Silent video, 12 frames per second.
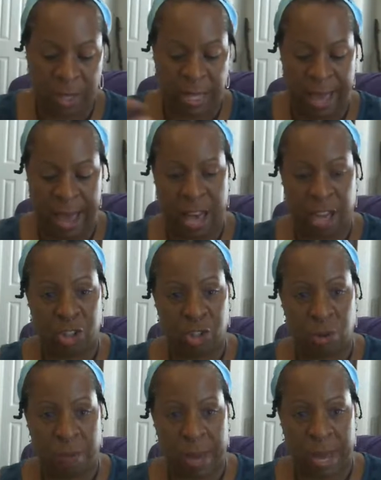the
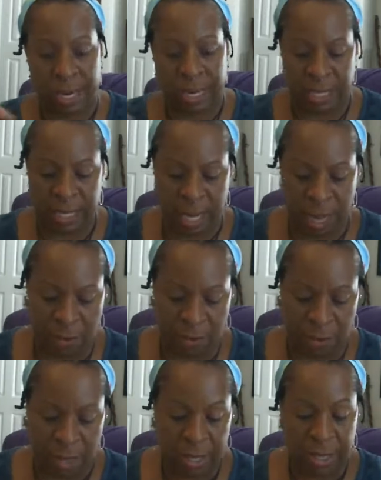astral body
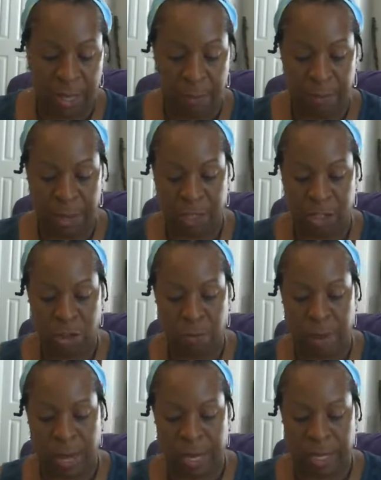cell, the mental
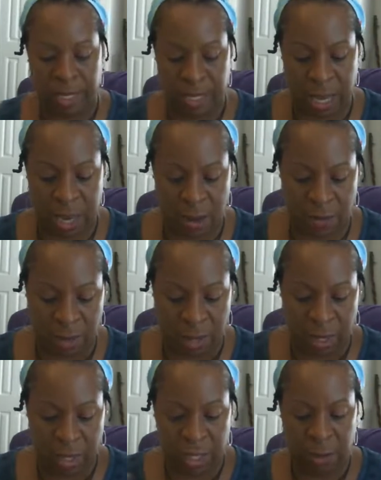body cell,
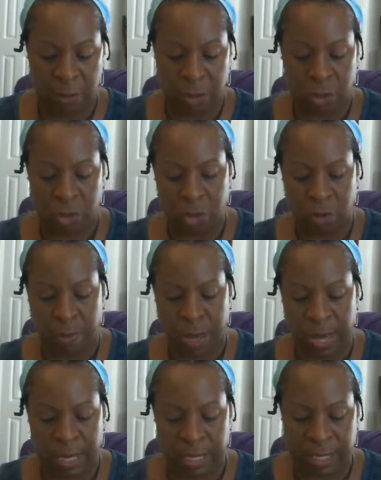the emotional
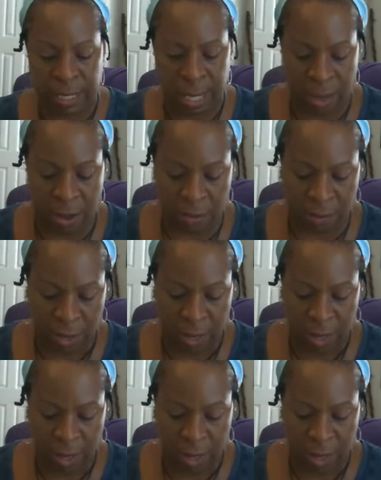body self,